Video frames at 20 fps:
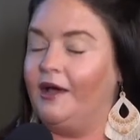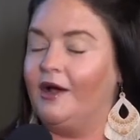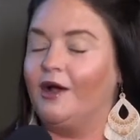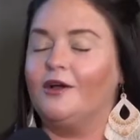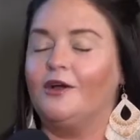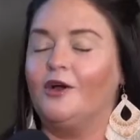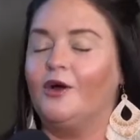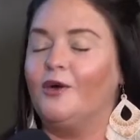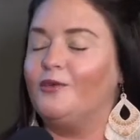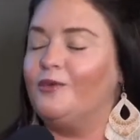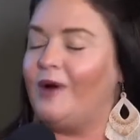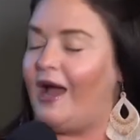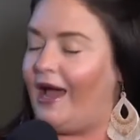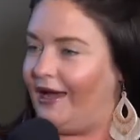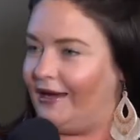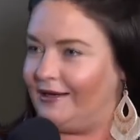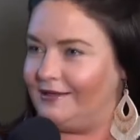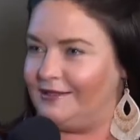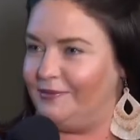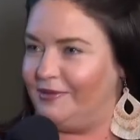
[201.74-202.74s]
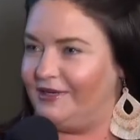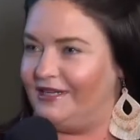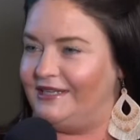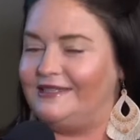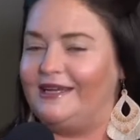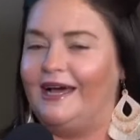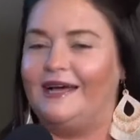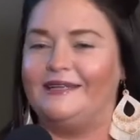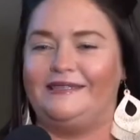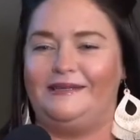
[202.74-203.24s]
Correct. But it
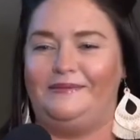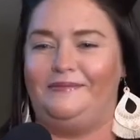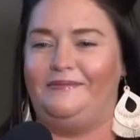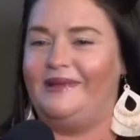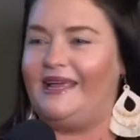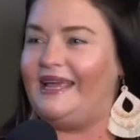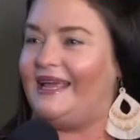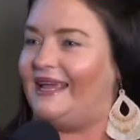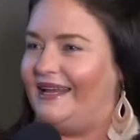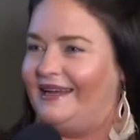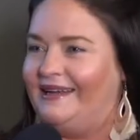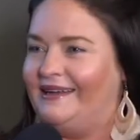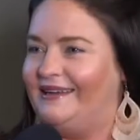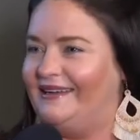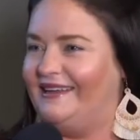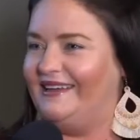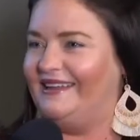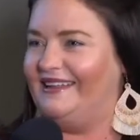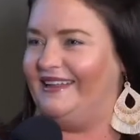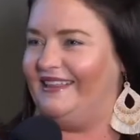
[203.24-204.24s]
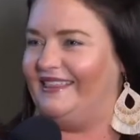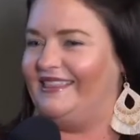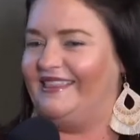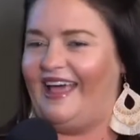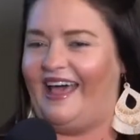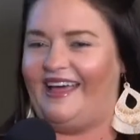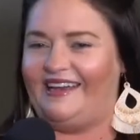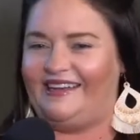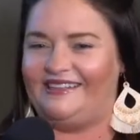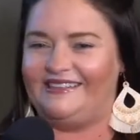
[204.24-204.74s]
doesn't mean
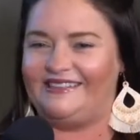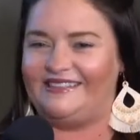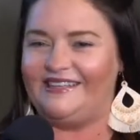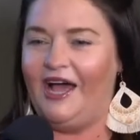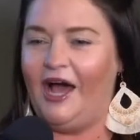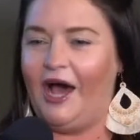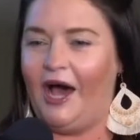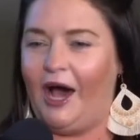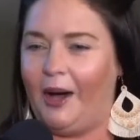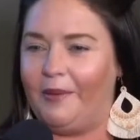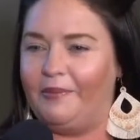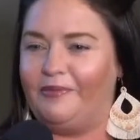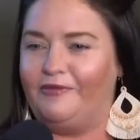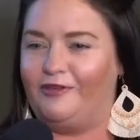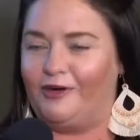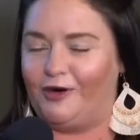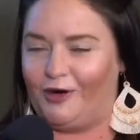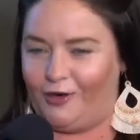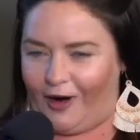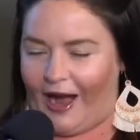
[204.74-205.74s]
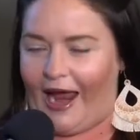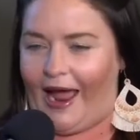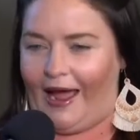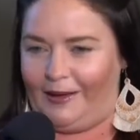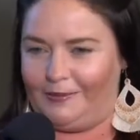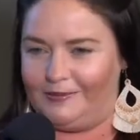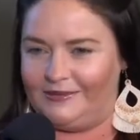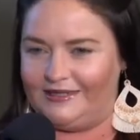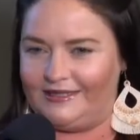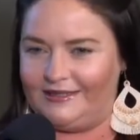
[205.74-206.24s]
that it's up for
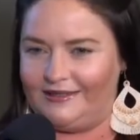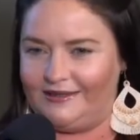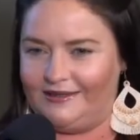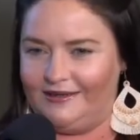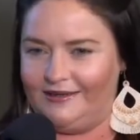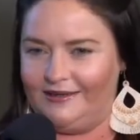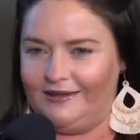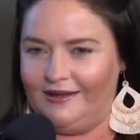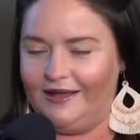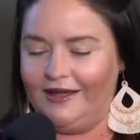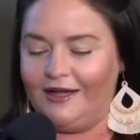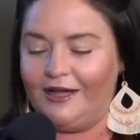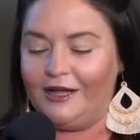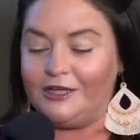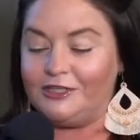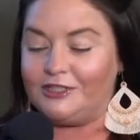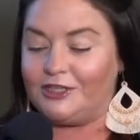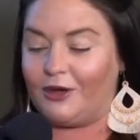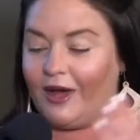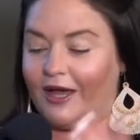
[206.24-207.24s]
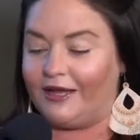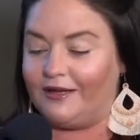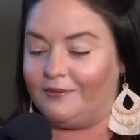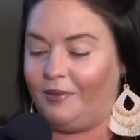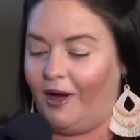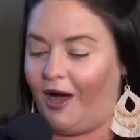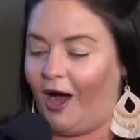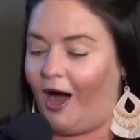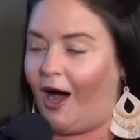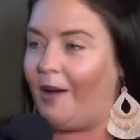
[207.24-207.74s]
grabs. So I
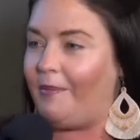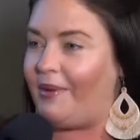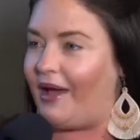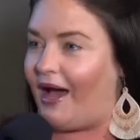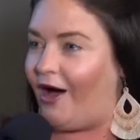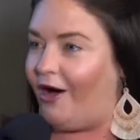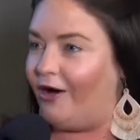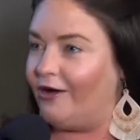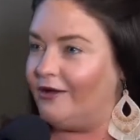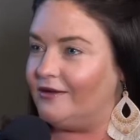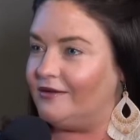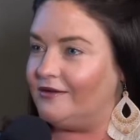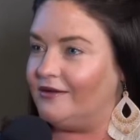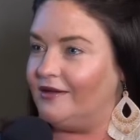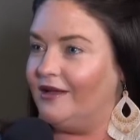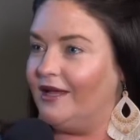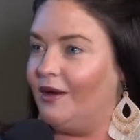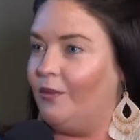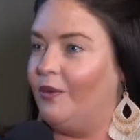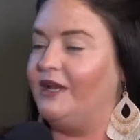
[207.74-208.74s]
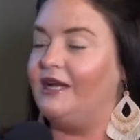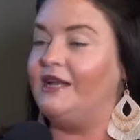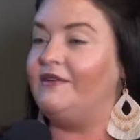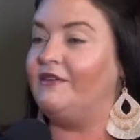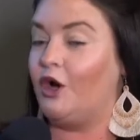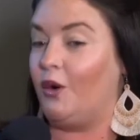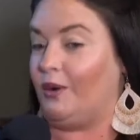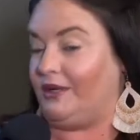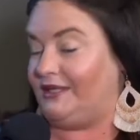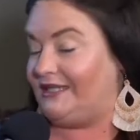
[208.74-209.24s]
pop out. We didn't even
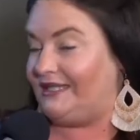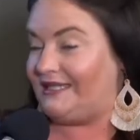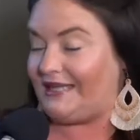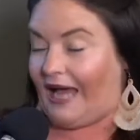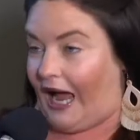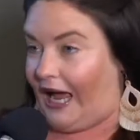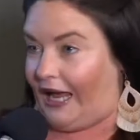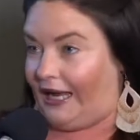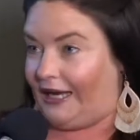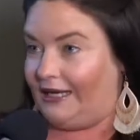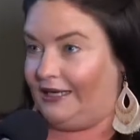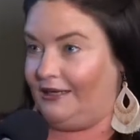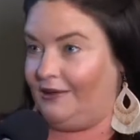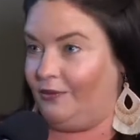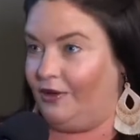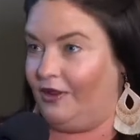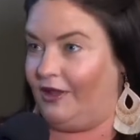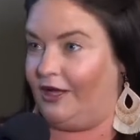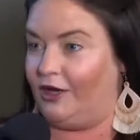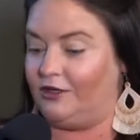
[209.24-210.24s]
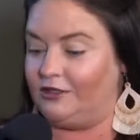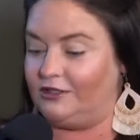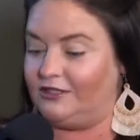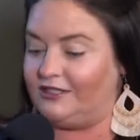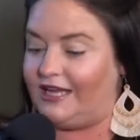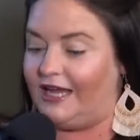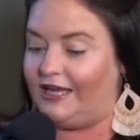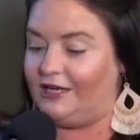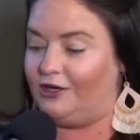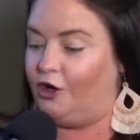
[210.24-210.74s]
go inside. We like
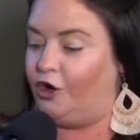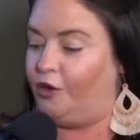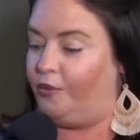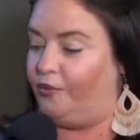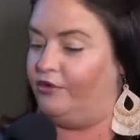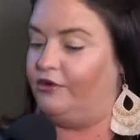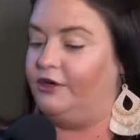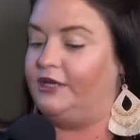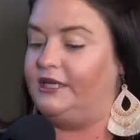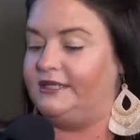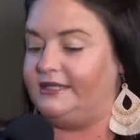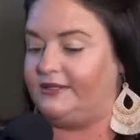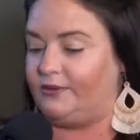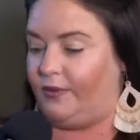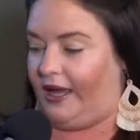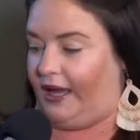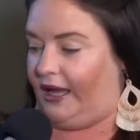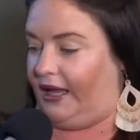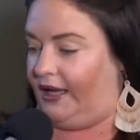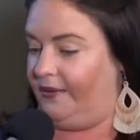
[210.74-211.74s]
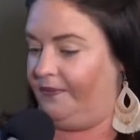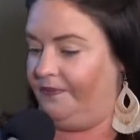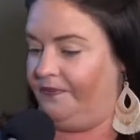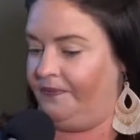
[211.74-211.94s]
stayed in her breezeway.